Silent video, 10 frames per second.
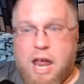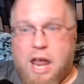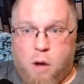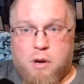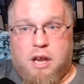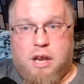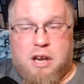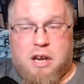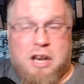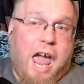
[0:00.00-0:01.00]
and now we're getting
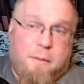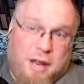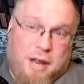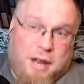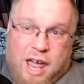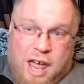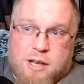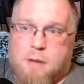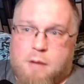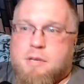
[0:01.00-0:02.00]
an animated
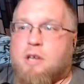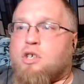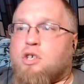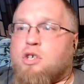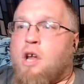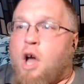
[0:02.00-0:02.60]
adaptation